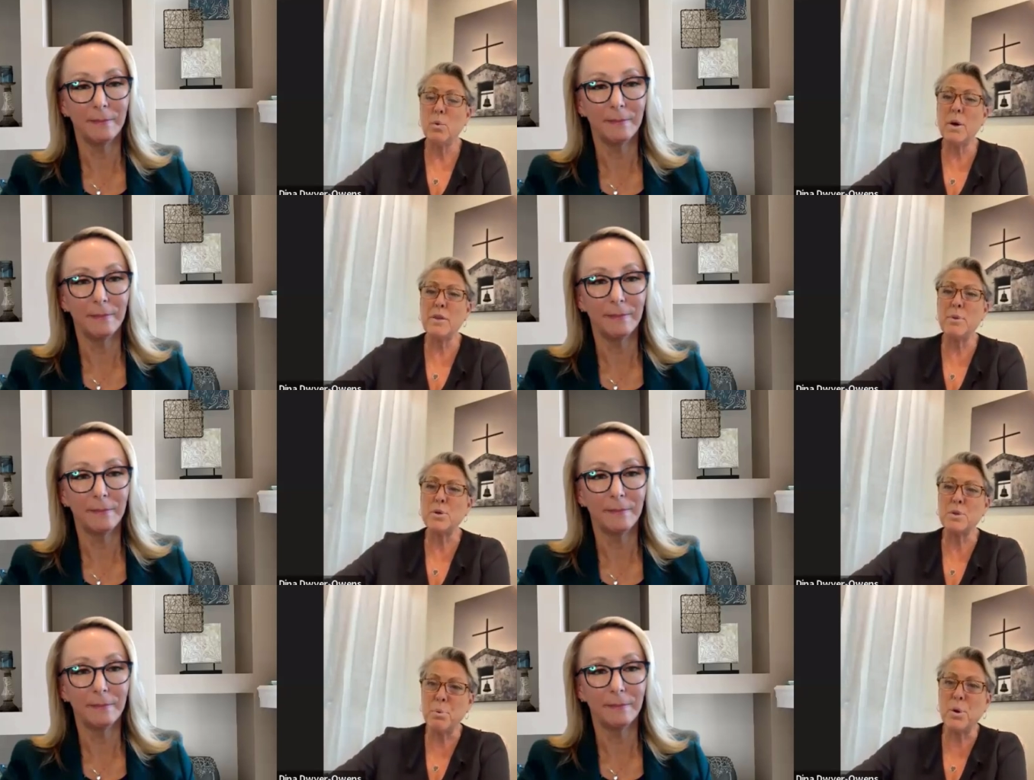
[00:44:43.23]
Speaker 1: what are the
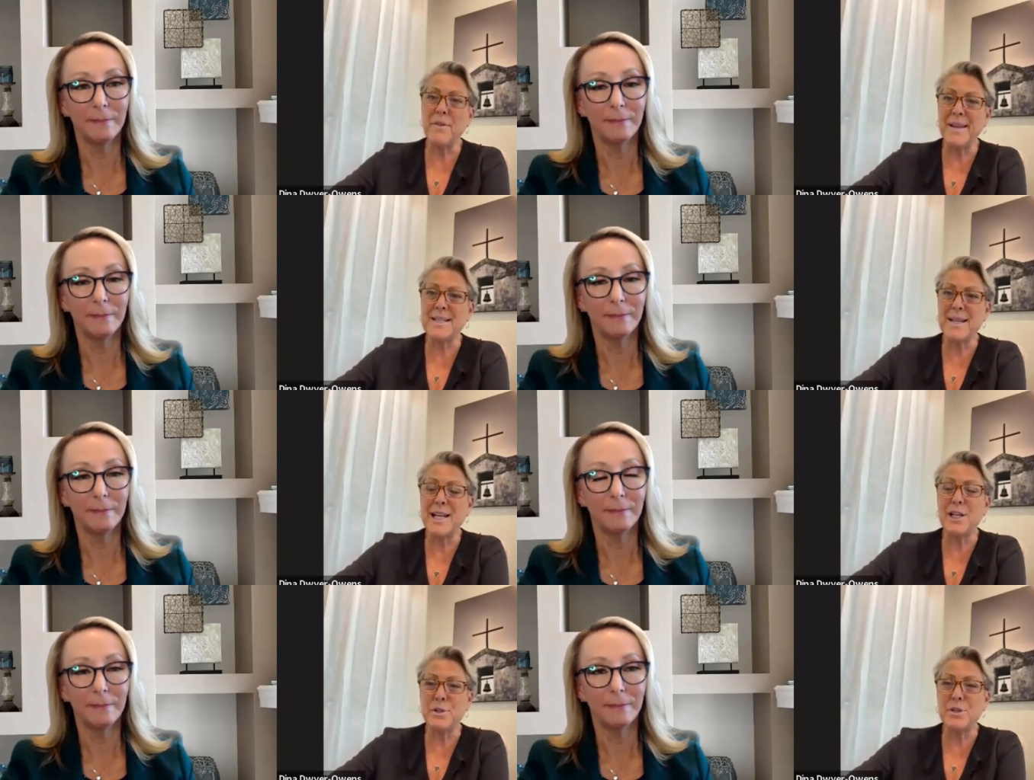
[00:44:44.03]
most important things that I
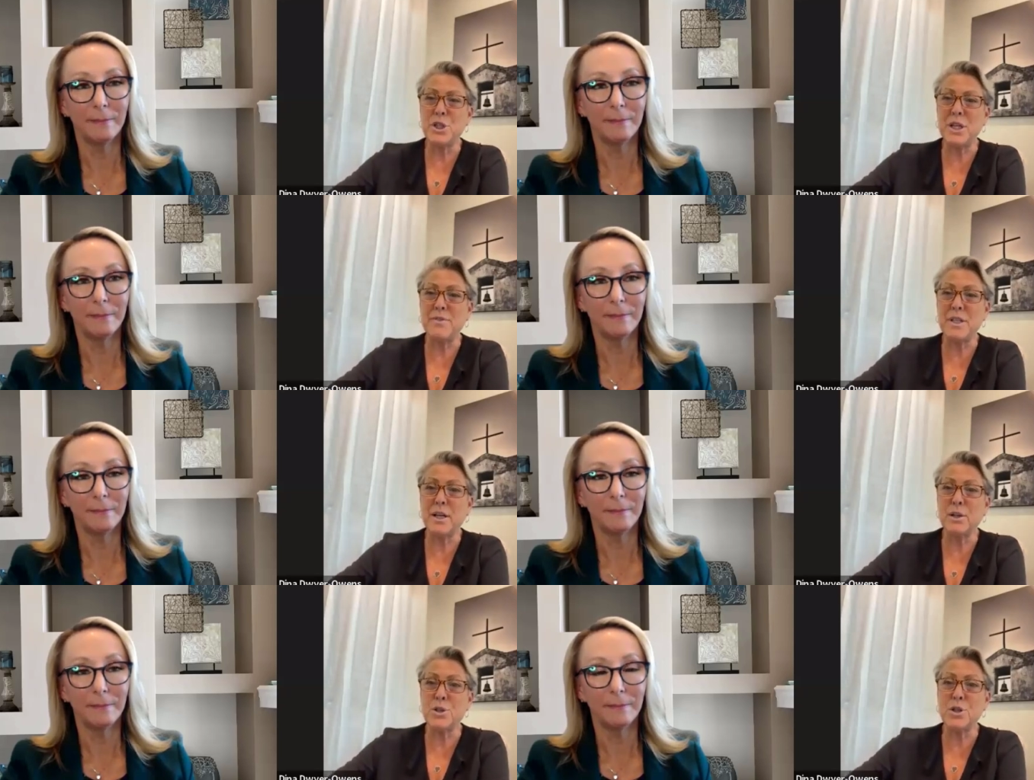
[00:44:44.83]
need to achieve to
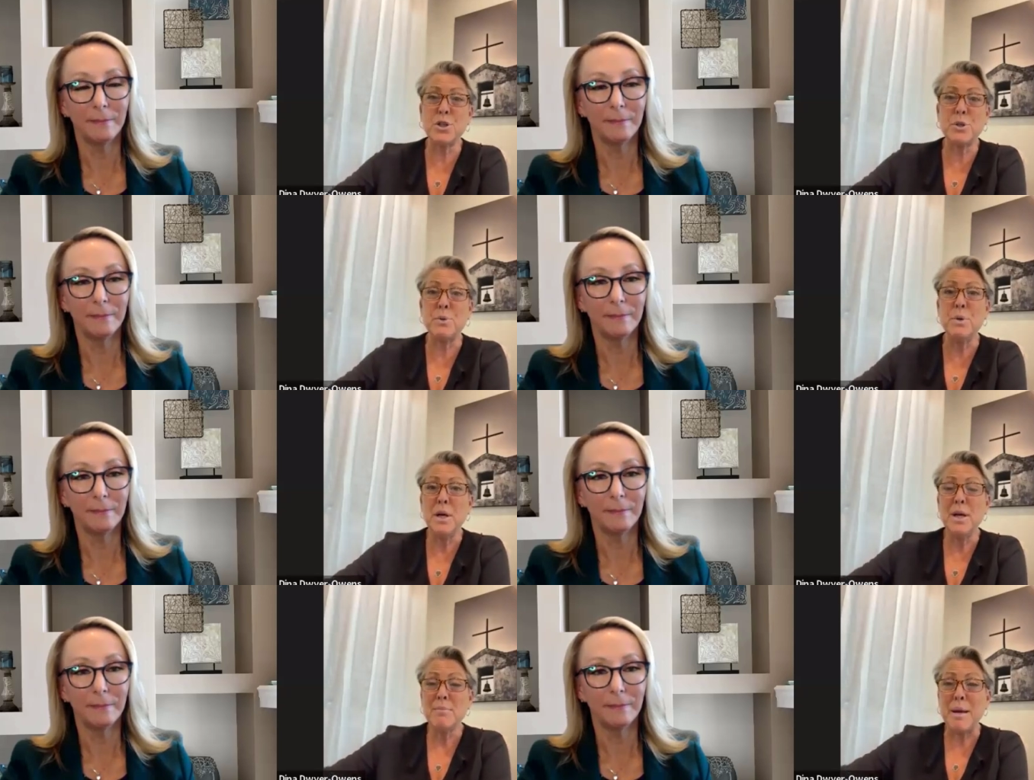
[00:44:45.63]
get closer to
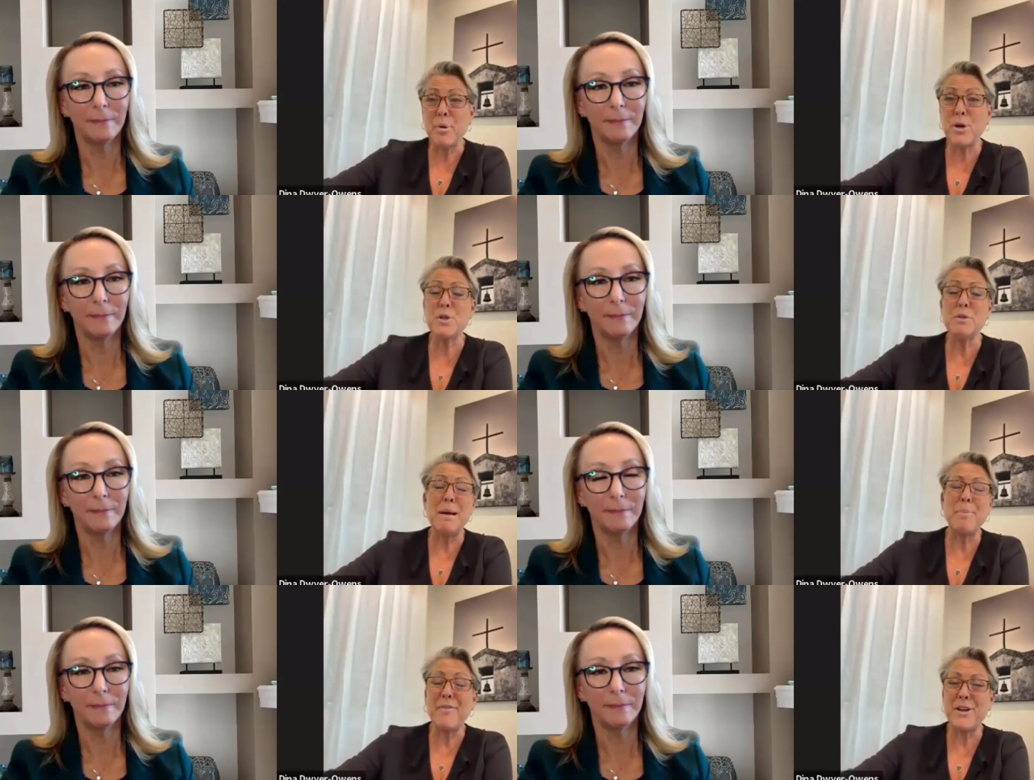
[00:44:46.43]
my personal,
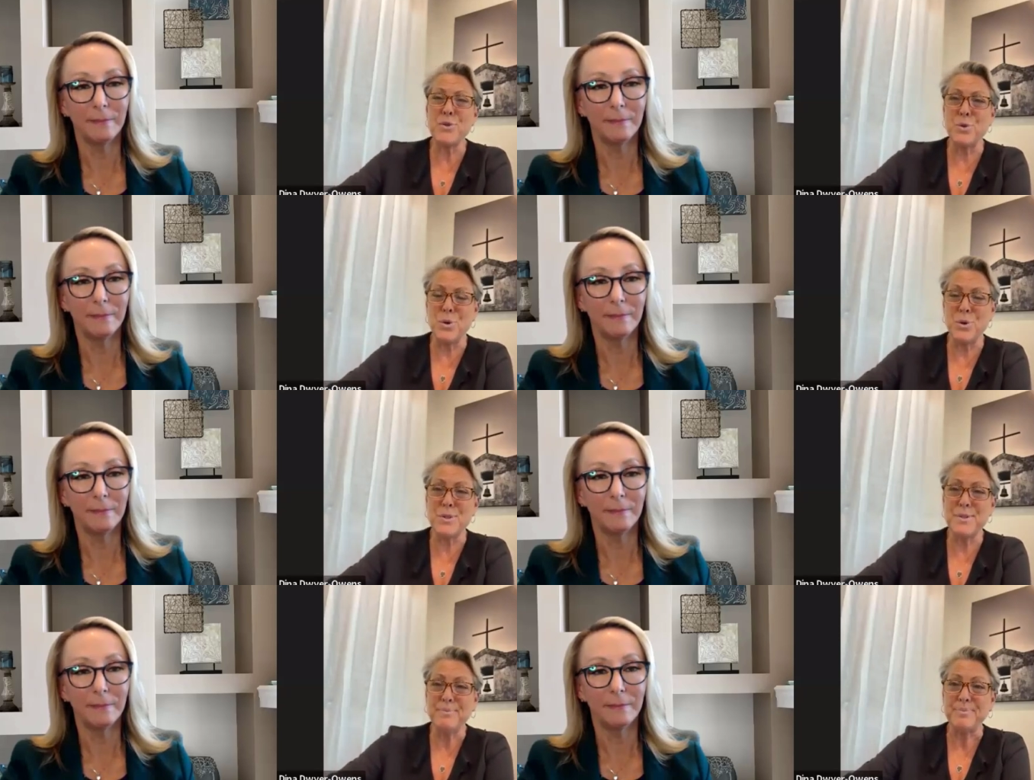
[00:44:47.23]
my professional goals.